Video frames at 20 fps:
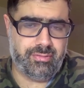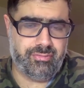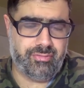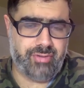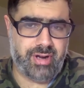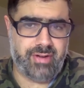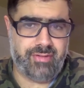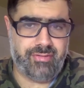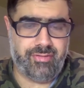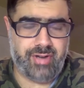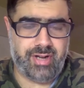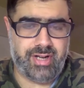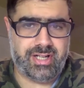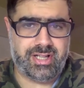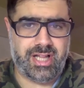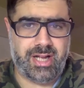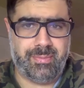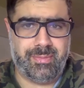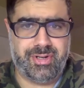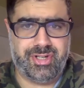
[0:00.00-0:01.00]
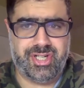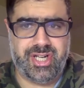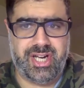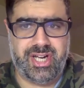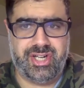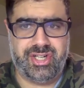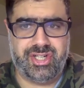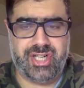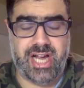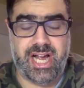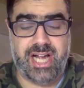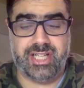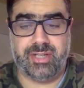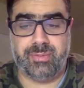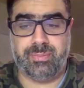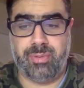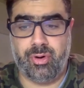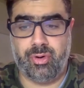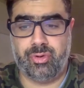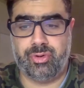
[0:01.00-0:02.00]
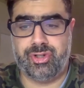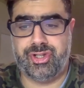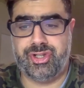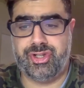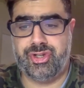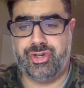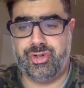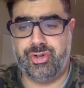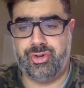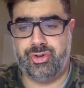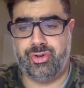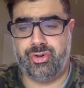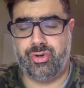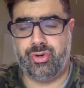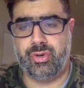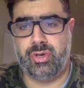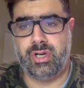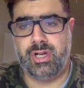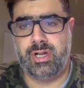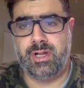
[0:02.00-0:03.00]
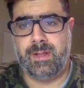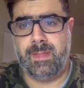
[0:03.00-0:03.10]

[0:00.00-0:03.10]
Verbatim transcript: right fight climate change as opposed to